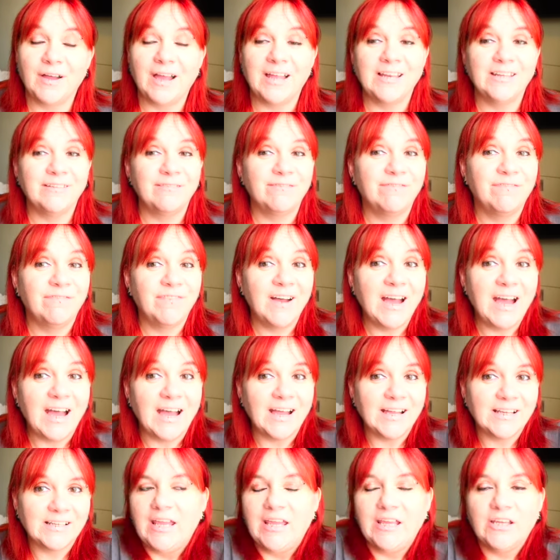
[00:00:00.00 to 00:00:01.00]
And in
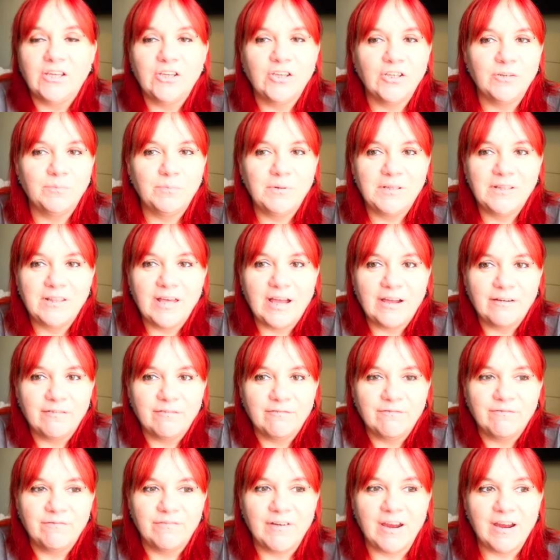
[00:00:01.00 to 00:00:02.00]
fact, it could be that
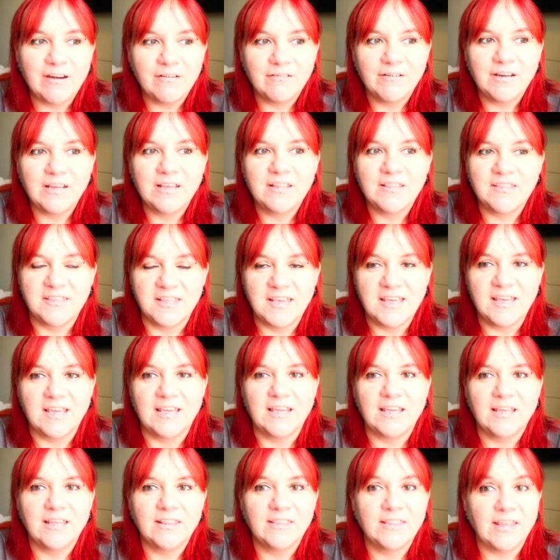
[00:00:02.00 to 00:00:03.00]
very
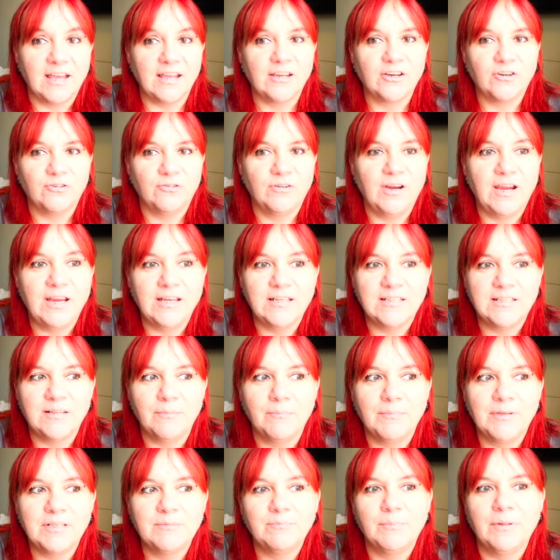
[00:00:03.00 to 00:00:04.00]
thing that creates a
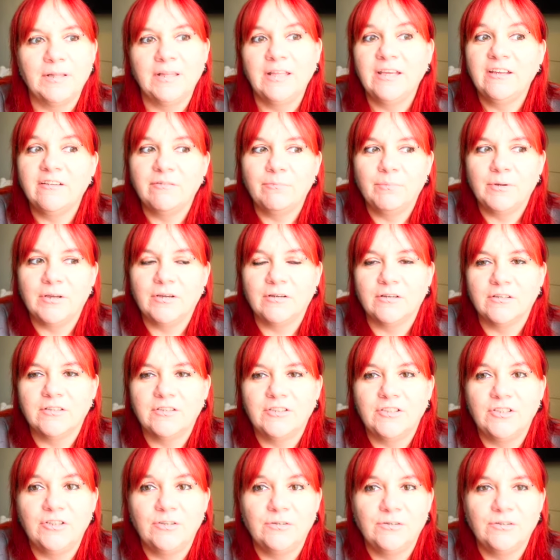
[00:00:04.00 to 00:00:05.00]
misbelief,
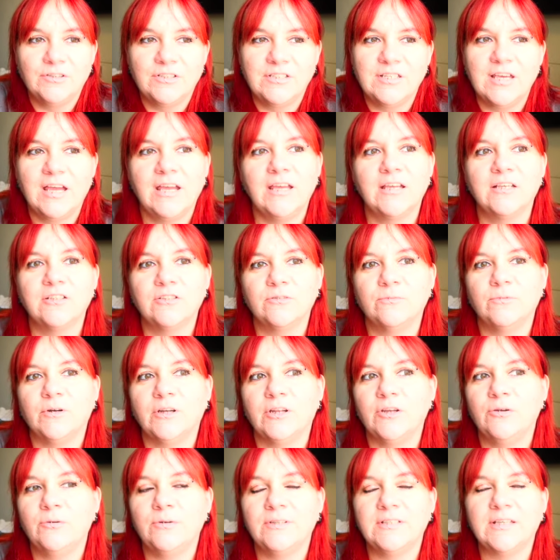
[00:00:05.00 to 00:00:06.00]
because you could take someone
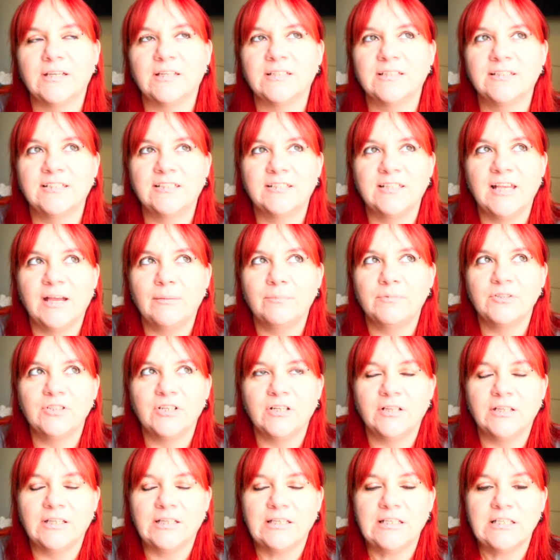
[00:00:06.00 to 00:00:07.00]
who is
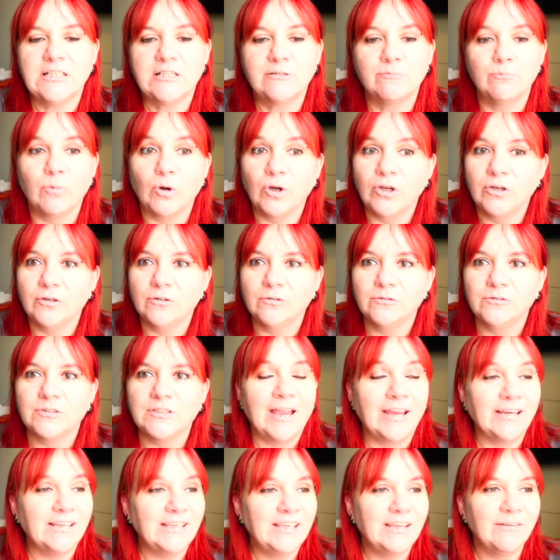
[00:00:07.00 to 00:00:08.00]
exceptionally spoilt
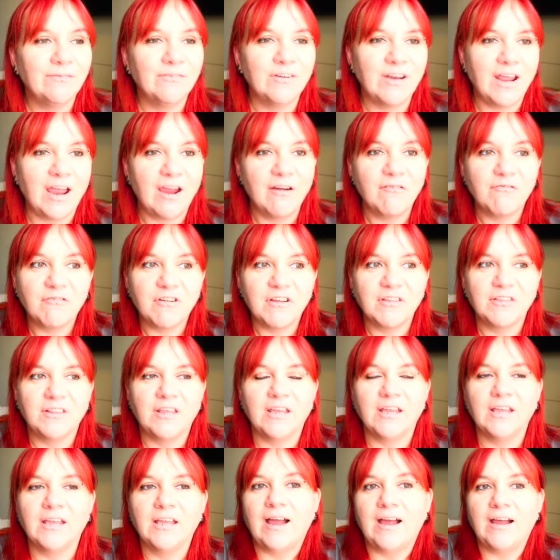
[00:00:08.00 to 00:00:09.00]
and given
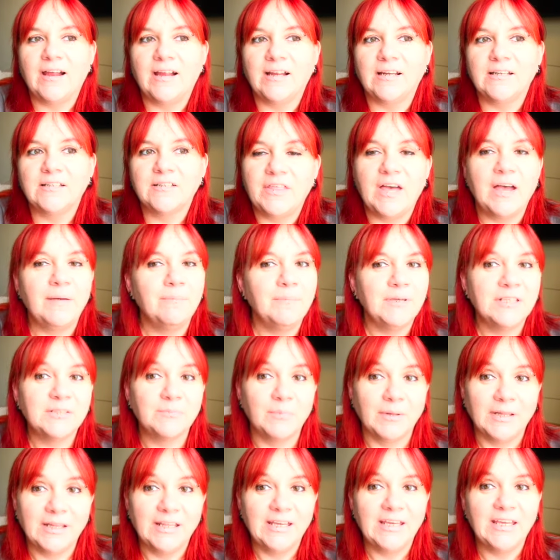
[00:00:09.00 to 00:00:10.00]
everything, and their
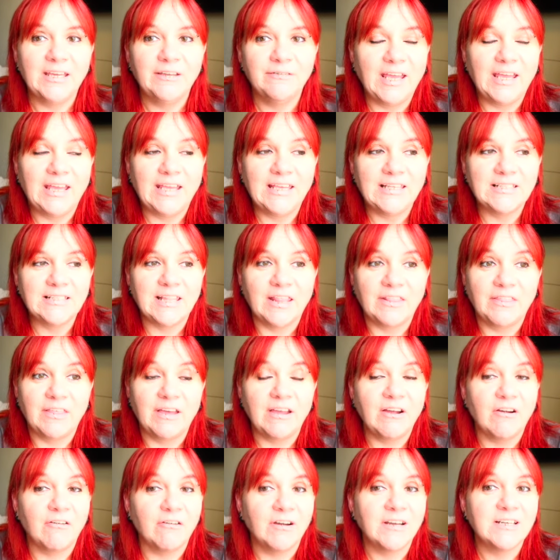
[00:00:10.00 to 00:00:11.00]
misbelief is that
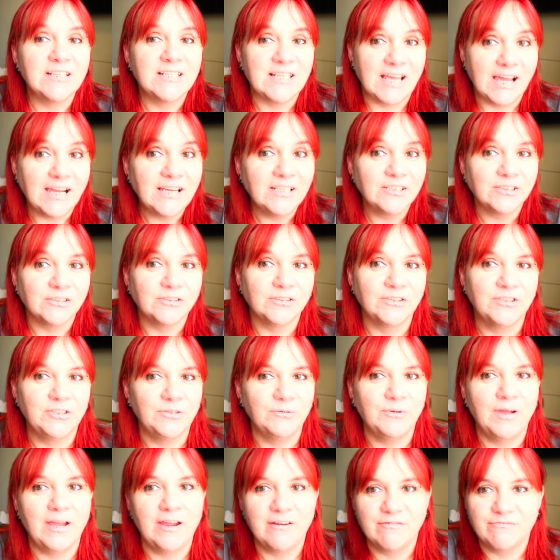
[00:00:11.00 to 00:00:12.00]
they are entitled
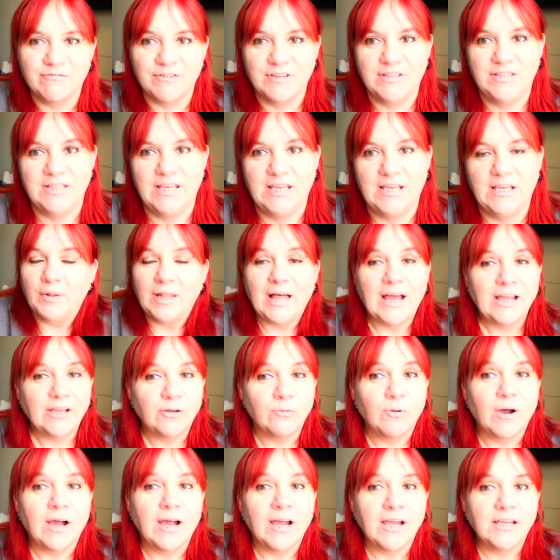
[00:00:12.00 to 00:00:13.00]
to everything.
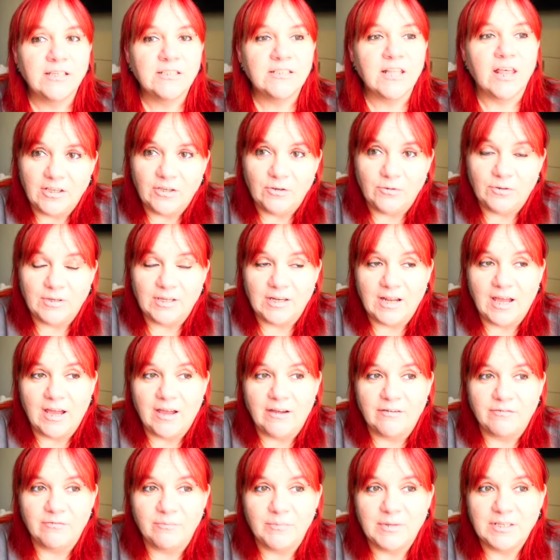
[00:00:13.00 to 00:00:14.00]
Likewise, you could
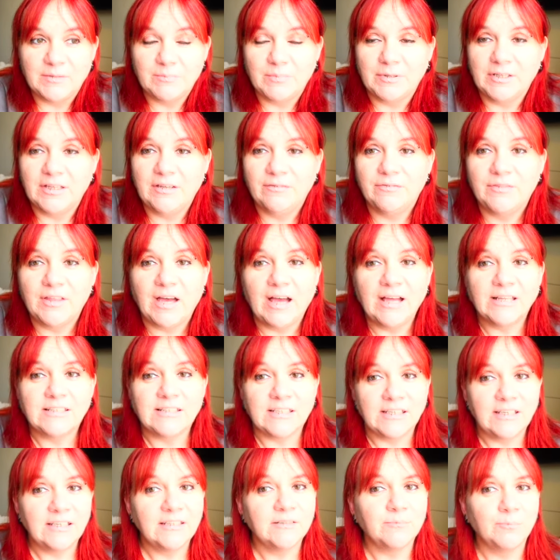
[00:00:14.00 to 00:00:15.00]
have misbelief that
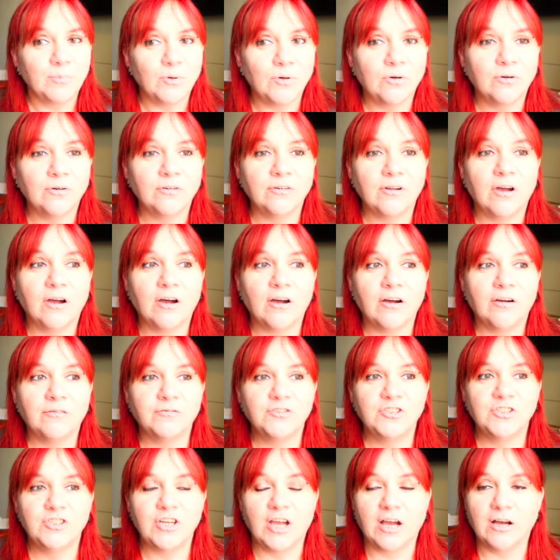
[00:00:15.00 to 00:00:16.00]
is born
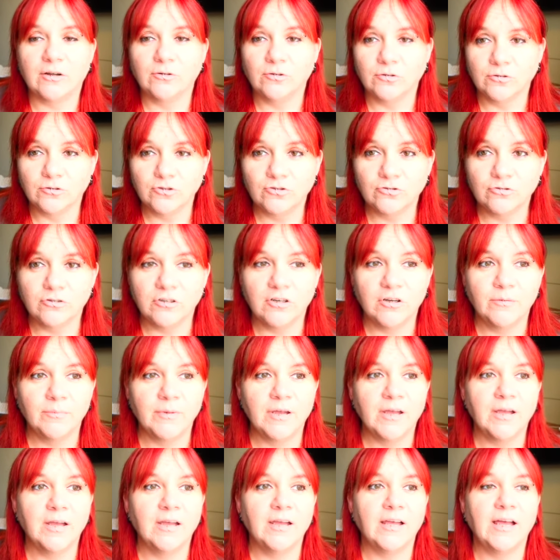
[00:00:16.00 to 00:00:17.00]
of childhood
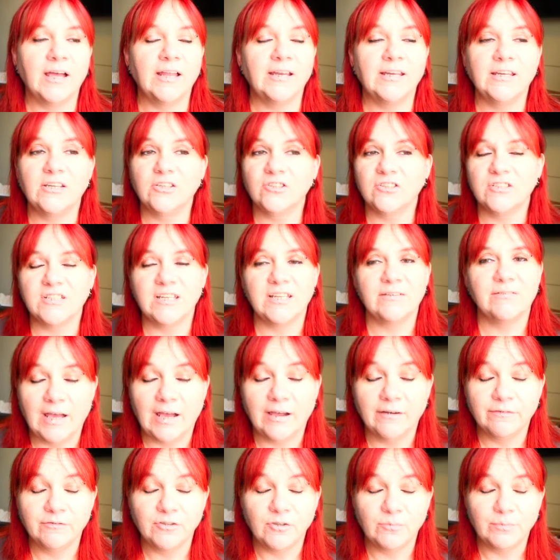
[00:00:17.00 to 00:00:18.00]
trauma, and it doesn't even
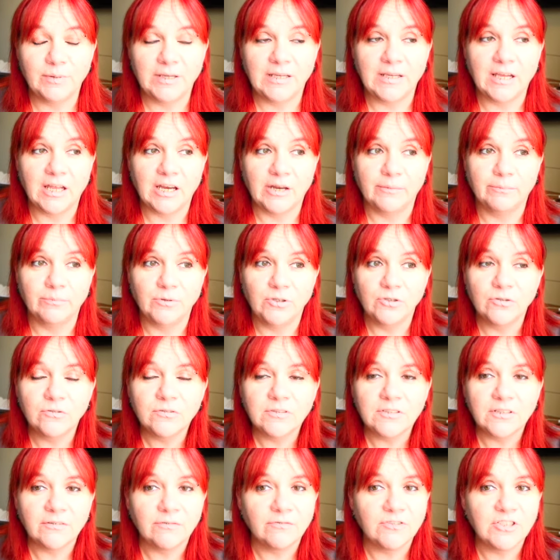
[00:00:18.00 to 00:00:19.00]
have to be an
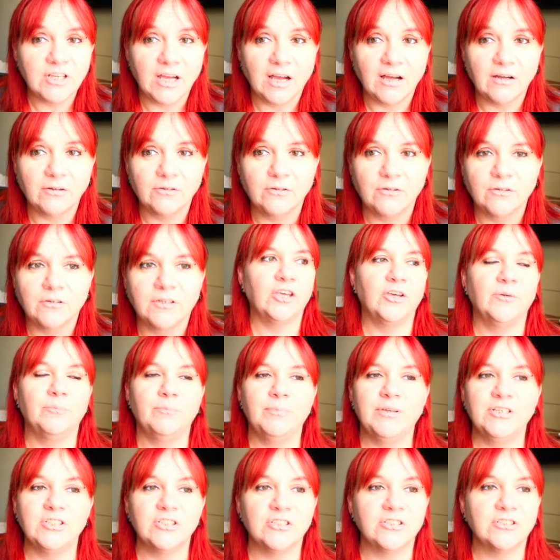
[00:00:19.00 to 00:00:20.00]
abusive childhood. It could
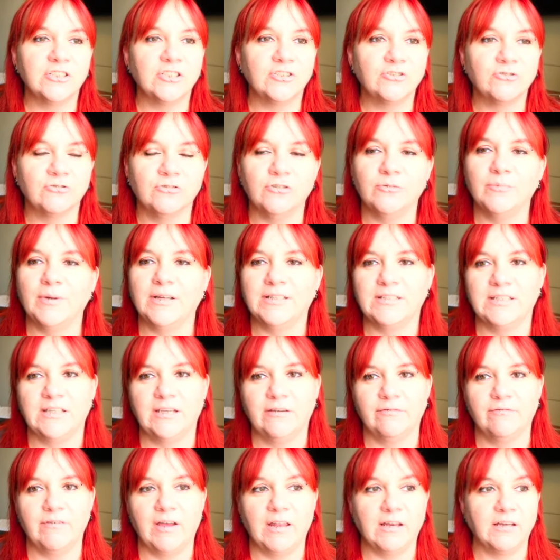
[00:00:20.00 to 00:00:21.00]
be just a traumatic
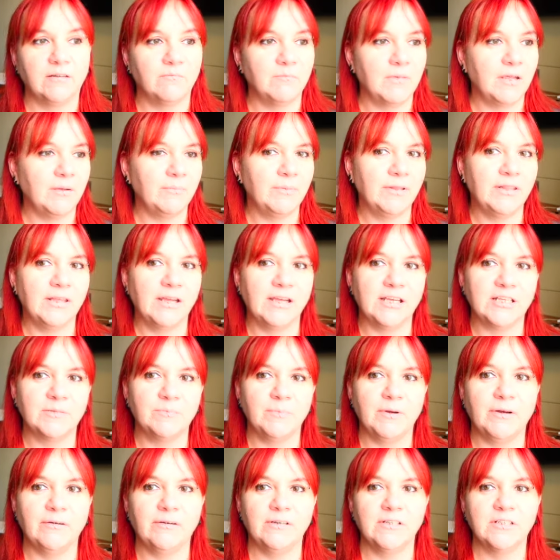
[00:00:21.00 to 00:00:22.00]
event. Maybe they
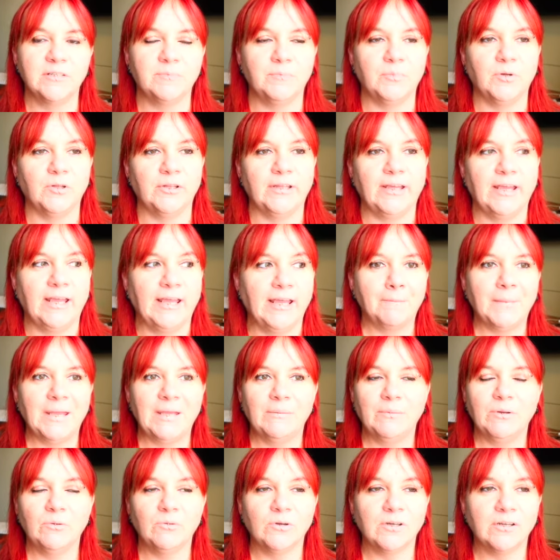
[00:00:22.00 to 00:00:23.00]
experienced bullying,
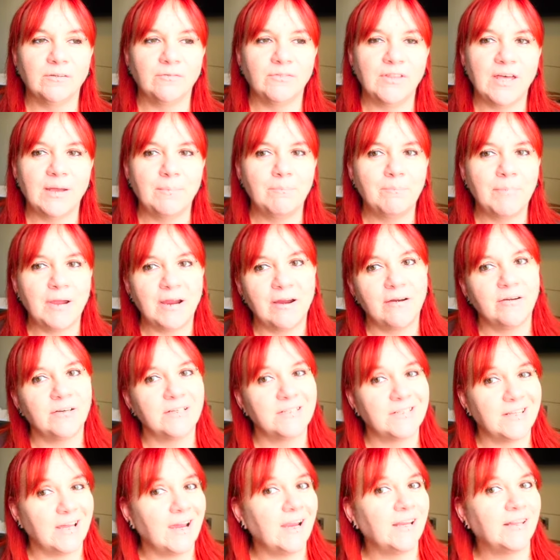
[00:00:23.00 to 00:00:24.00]
maybe one of their parents
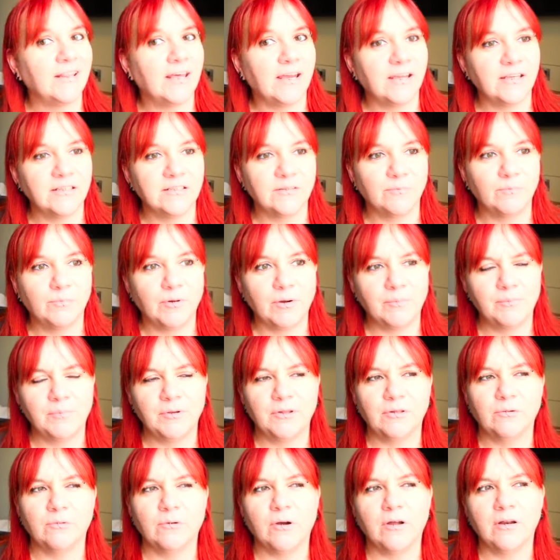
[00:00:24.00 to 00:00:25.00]
died. That is a
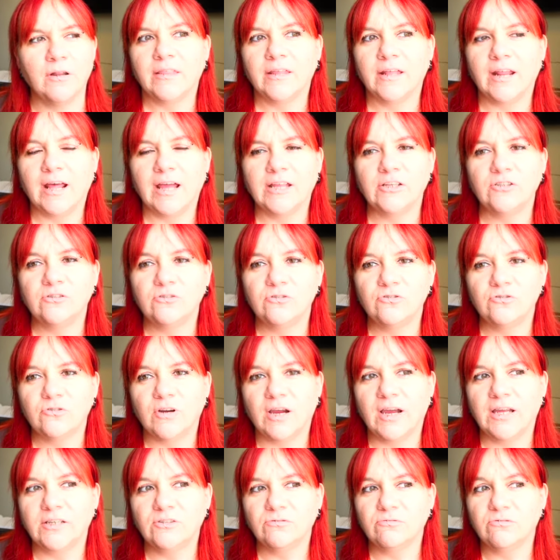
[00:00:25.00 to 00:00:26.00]
popular one that I do
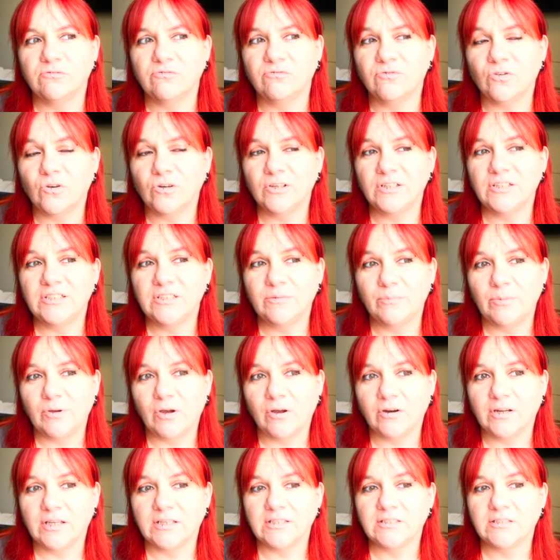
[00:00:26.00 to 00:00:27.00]
try to avoid, to be
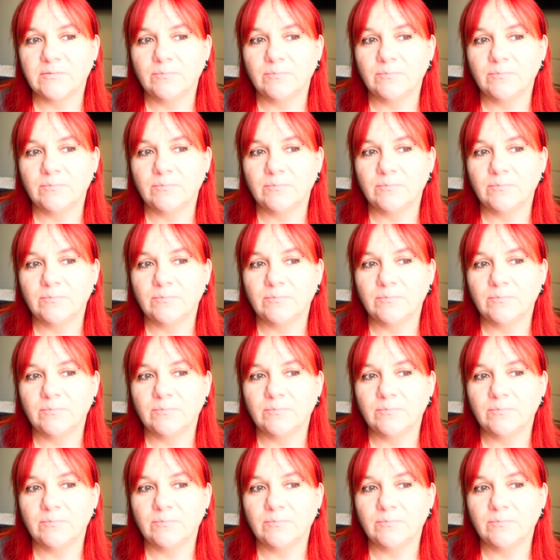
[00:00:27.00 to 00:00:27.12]
honest,